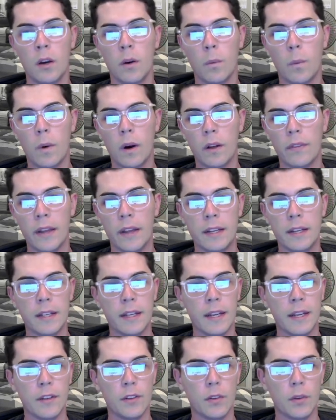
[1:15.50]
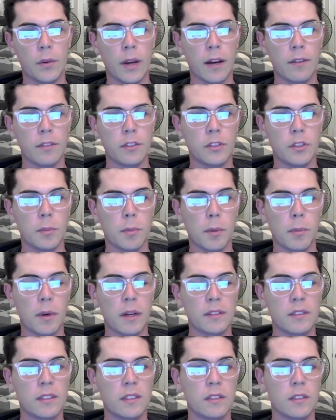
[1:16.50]
while 98 do have a tumor
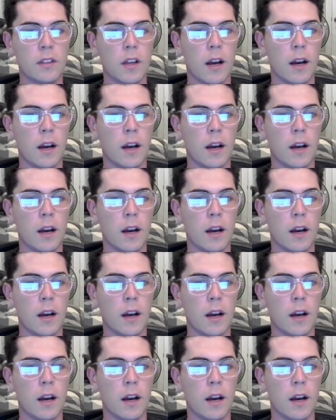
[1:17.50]
present.